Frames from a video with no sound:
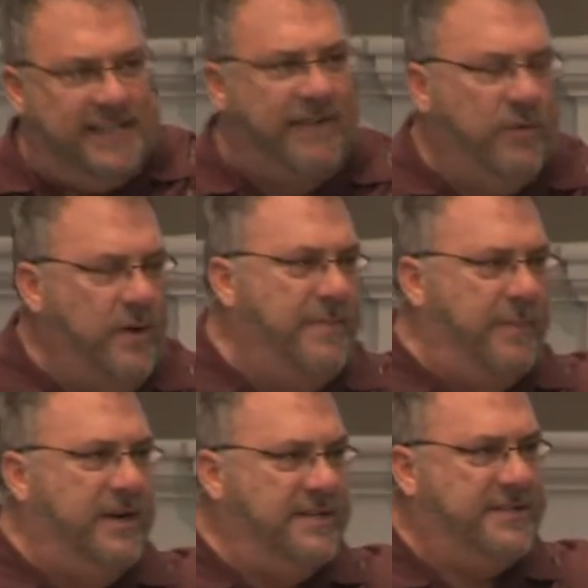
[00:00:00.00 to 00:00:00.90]
ever
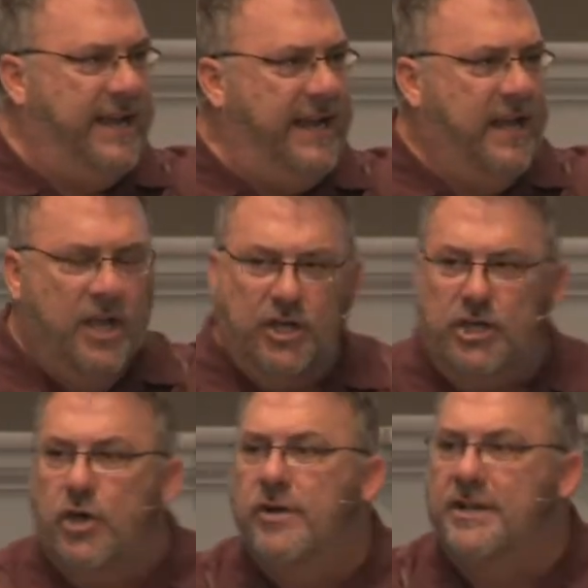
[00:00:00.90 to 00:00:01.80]
remember to say
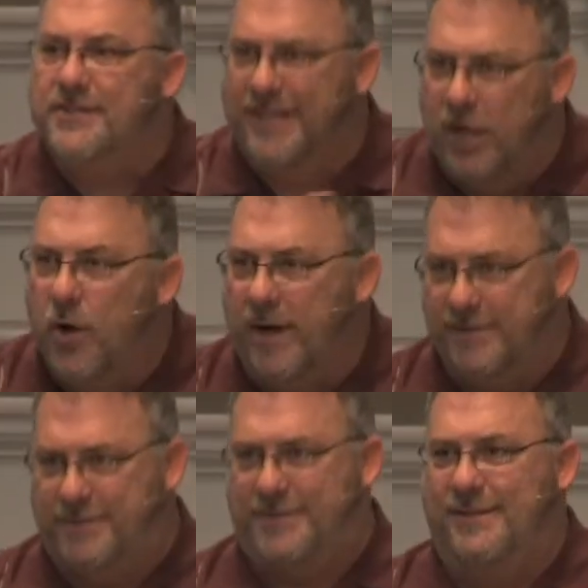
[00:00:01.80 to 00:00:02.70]
Eunice and
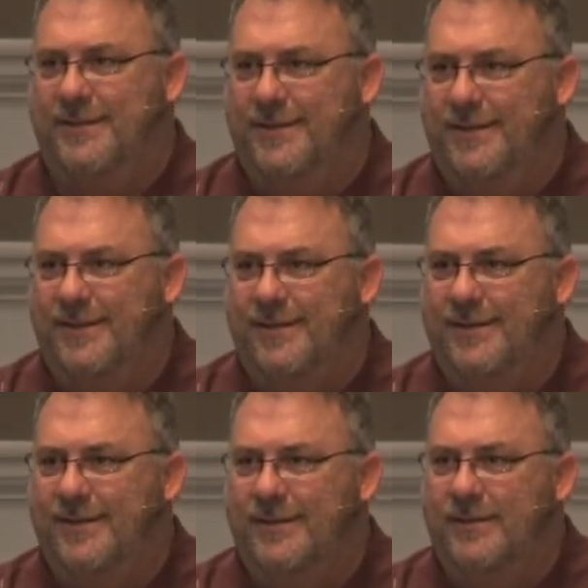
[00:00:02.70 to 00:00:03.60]
Lois?
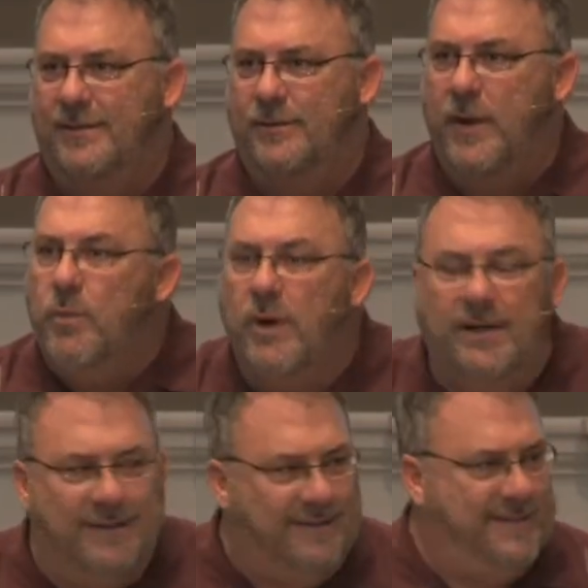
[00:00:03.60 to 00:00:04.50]
We
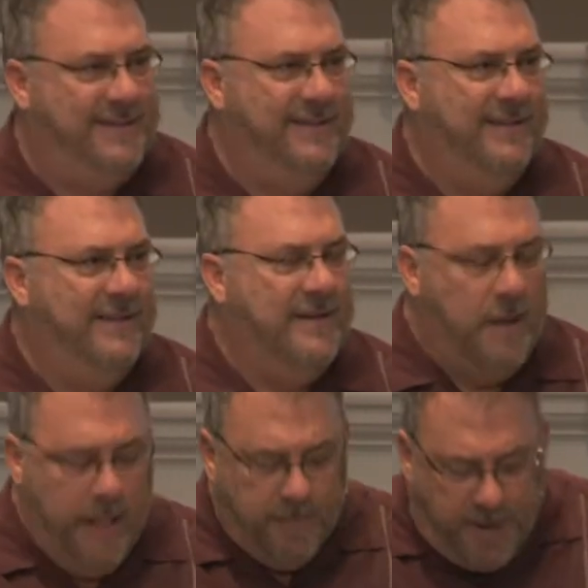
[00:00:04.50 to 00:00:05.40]
wouldn't.
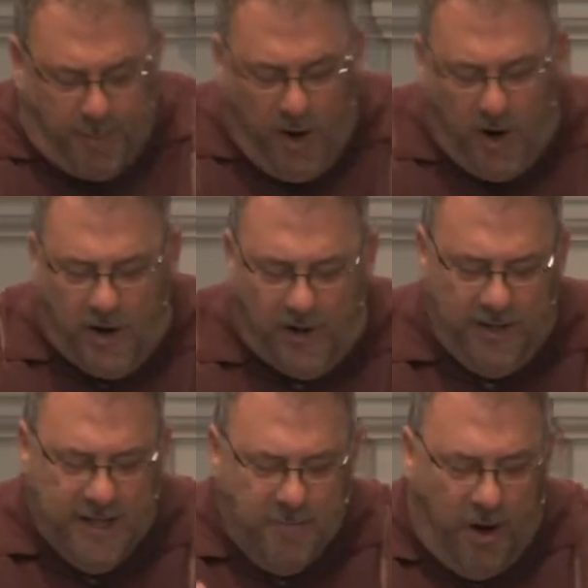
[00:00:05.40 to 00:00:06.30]
But
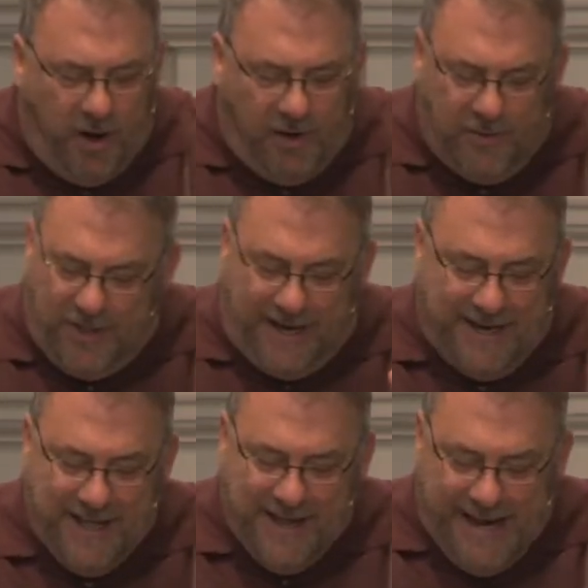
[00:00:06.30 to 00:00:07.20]
Paul,
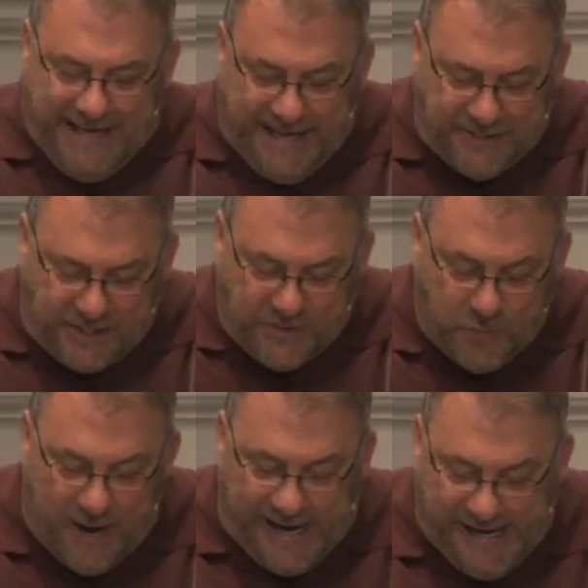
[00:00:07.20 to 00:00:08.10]
like, he gets us
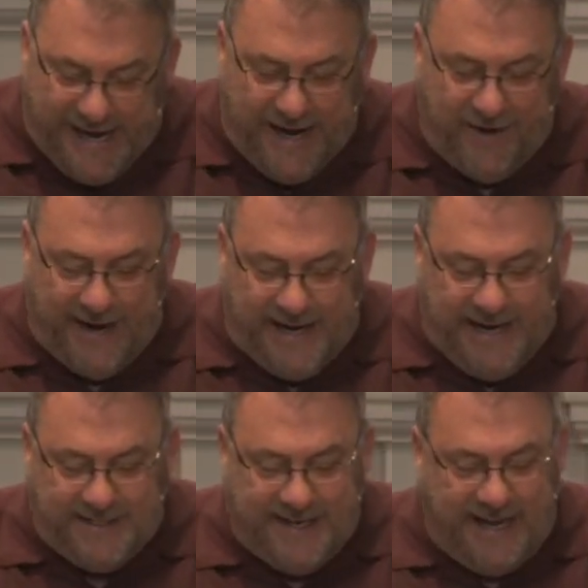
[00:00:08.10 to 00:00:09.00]
right here, and
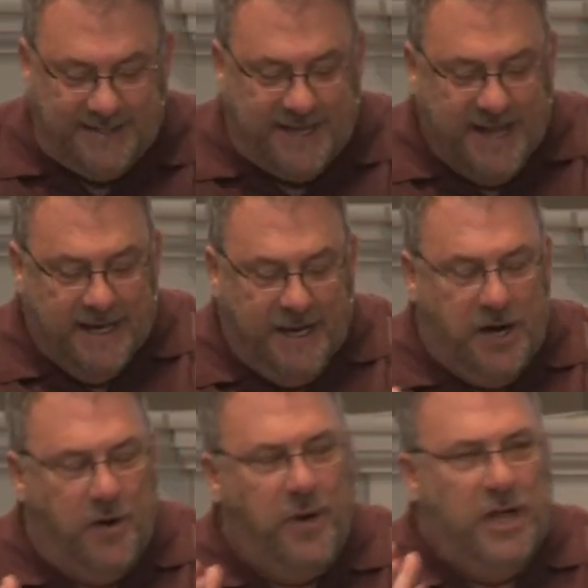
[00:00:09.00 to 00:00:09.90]
he says, you
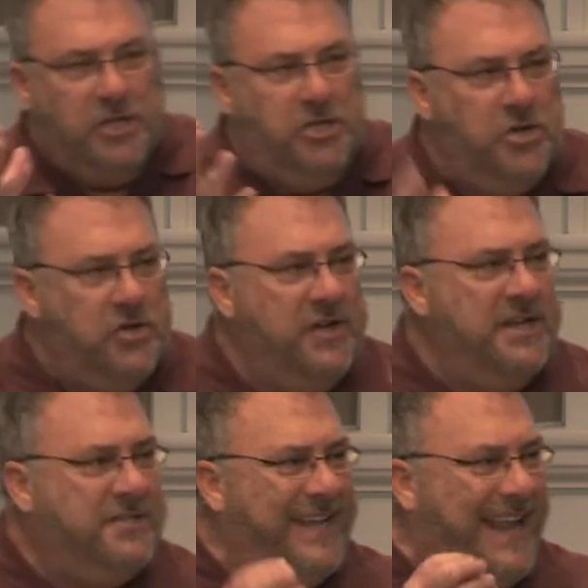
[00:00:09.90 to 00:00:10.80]
know,
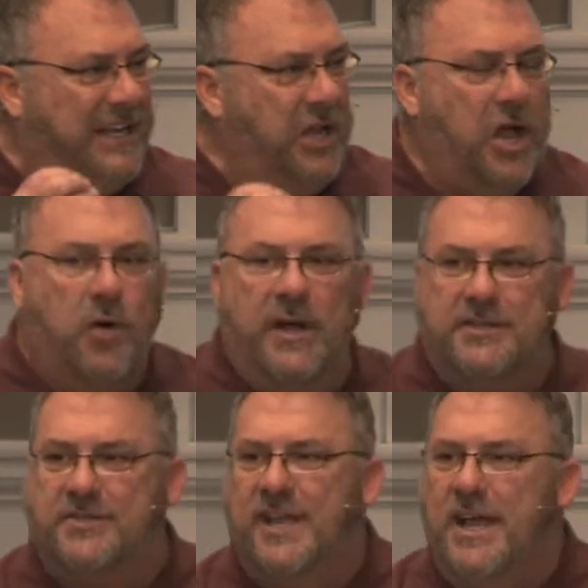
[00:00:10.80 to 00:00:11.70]
Eunice and
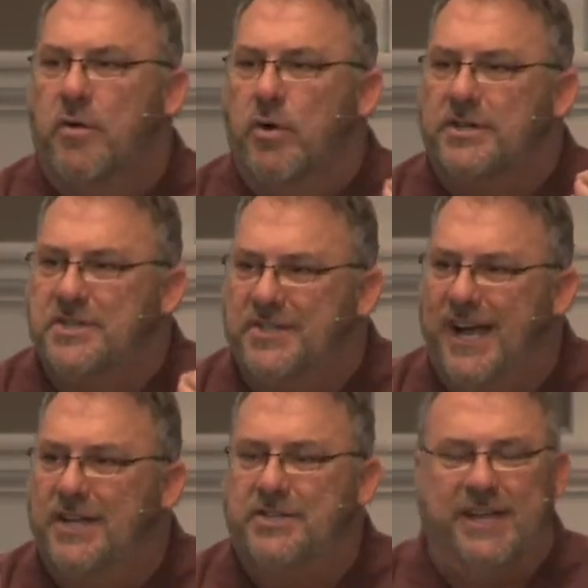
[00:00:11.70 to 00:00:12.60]
Lois were
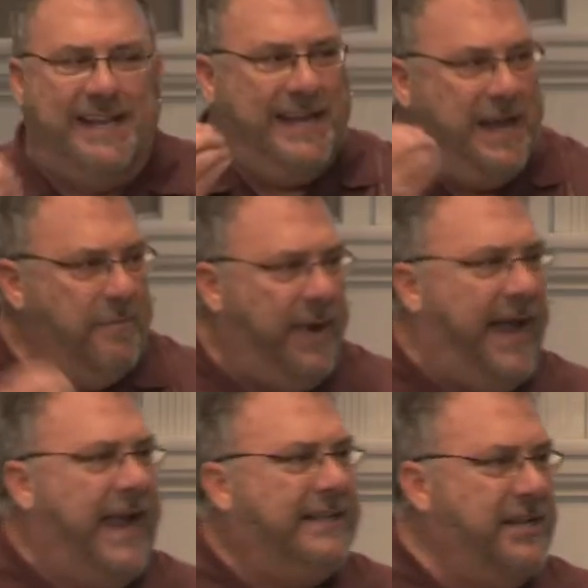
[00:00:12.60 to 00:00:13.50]
such an
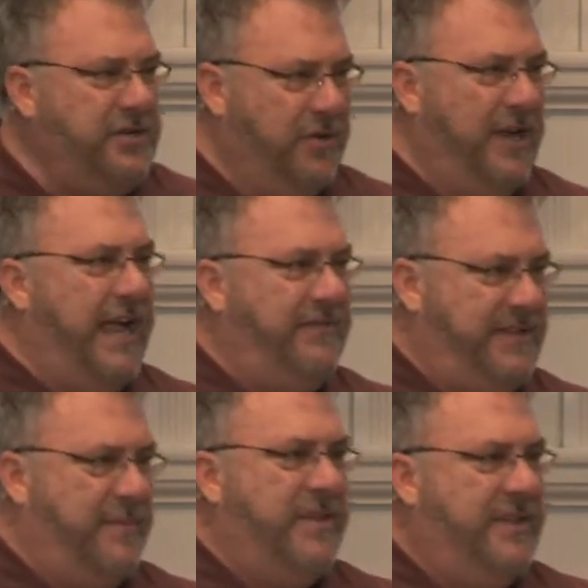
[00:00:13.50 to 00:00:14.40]
impact in your life,
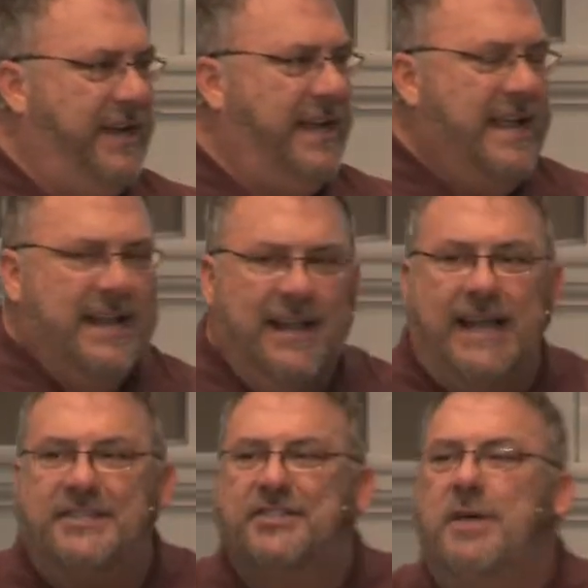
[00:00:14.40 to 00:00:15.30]
Timothy,
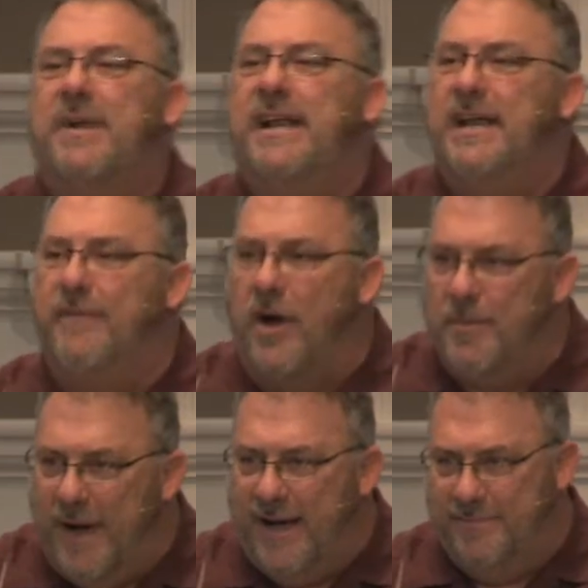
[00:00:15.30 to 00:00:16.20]
like so many of our
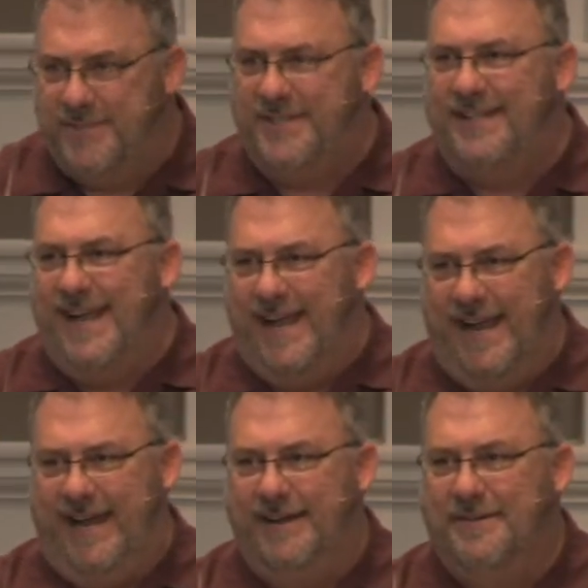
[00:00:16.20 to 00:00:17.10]
moms
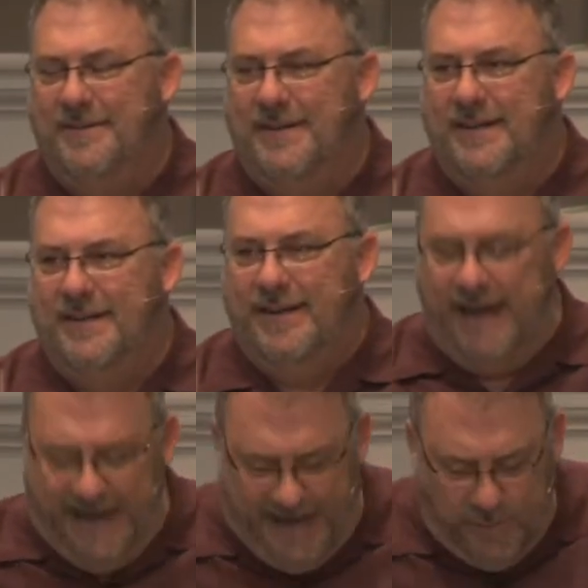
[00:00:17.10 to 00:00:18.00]
today.
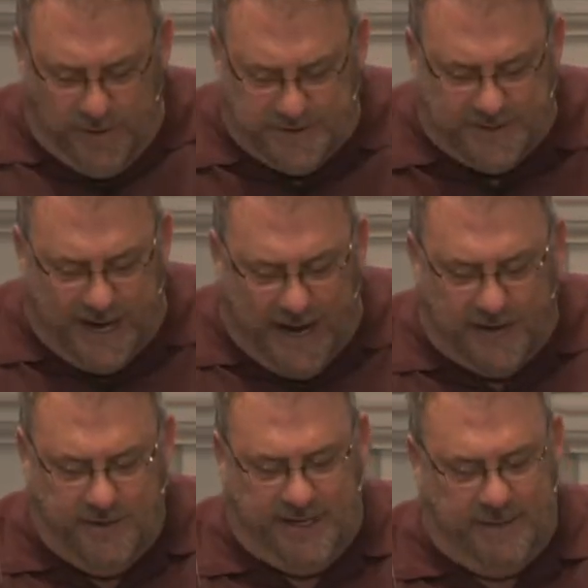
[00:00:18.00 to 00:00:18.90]
And he wants to
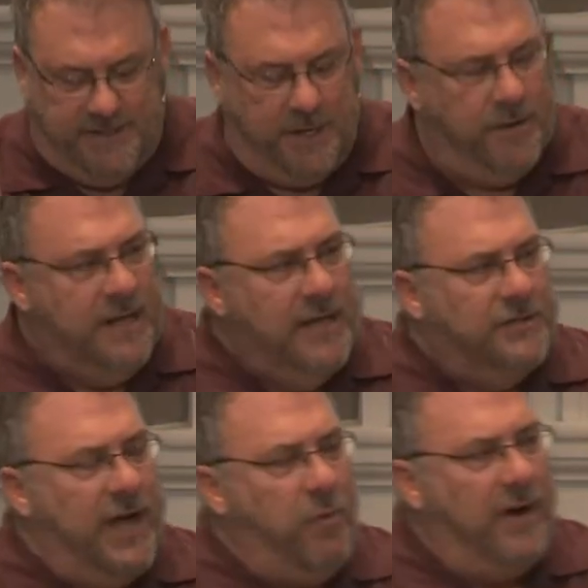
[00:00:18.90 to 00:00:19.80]
honor them. So
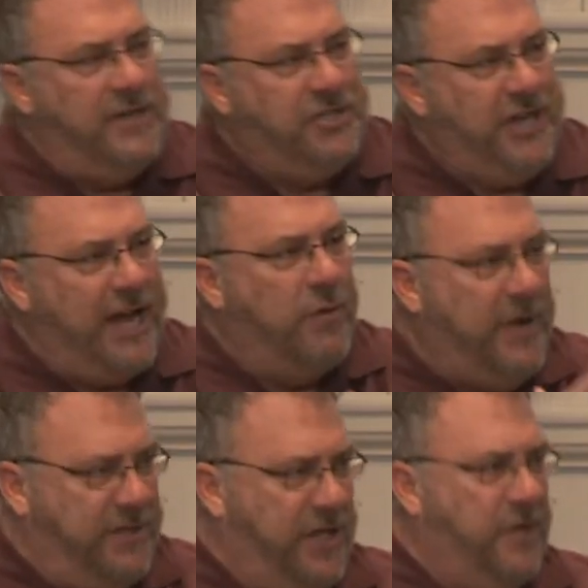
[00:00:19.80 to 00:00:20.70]
I want to share
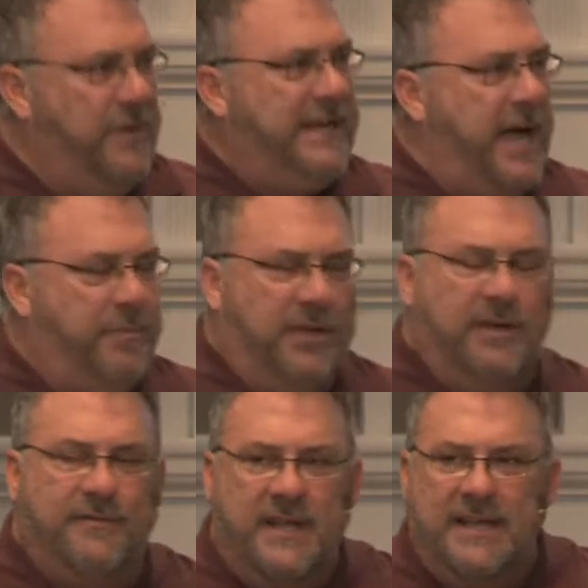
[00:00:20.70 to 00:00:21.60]
with you a couple
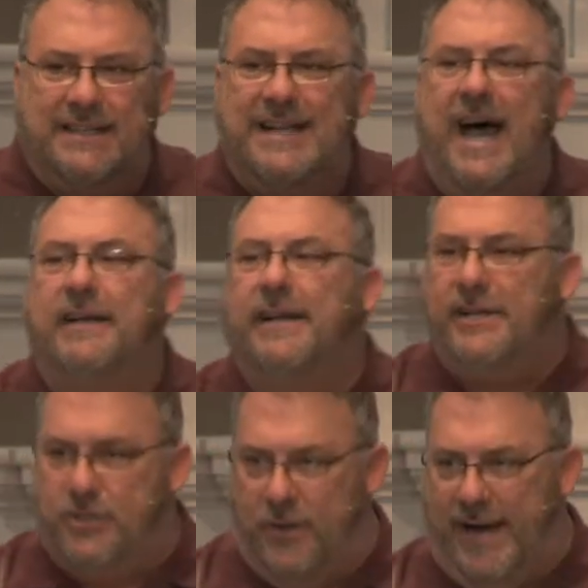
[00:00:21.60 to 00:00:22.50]
of
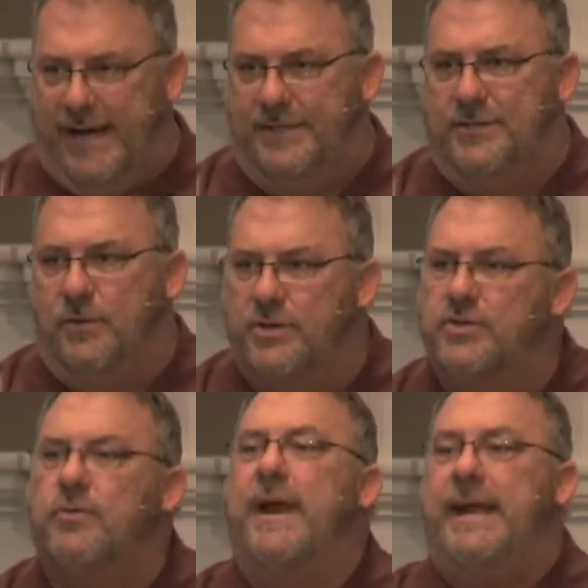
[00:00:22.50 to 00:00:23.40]
godly traits
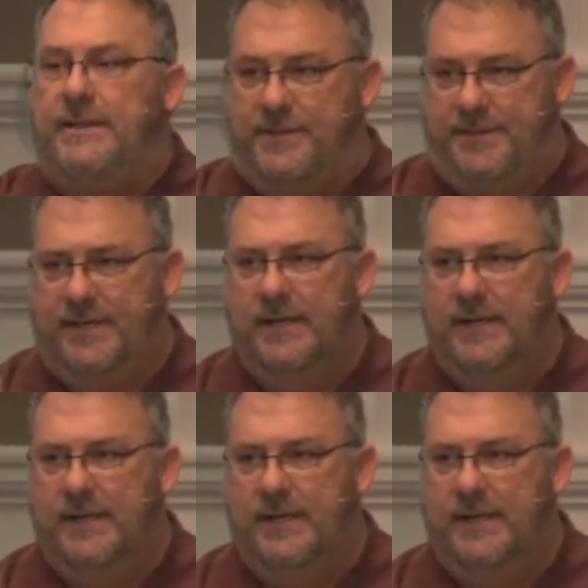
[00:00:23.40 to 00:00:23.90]
that